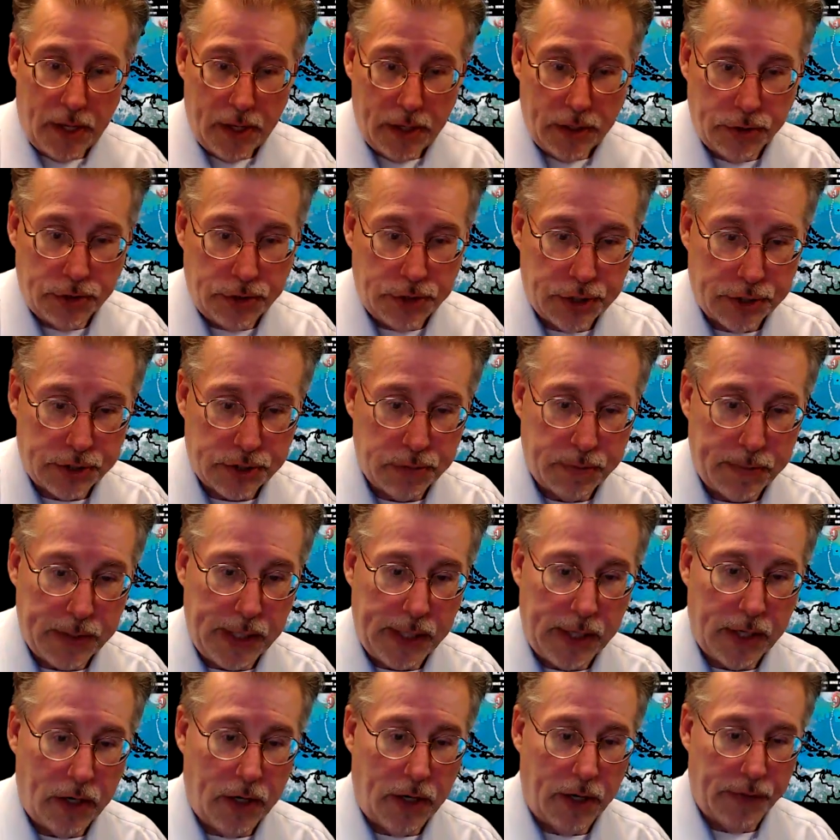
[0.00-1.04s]
just to be
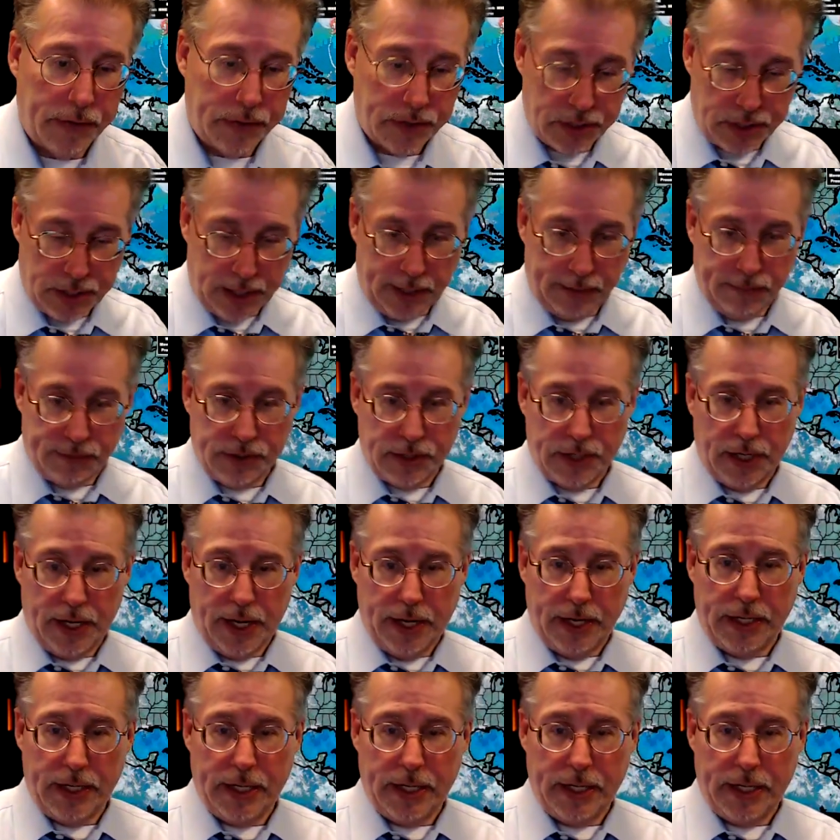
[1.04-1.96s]
on the safe side.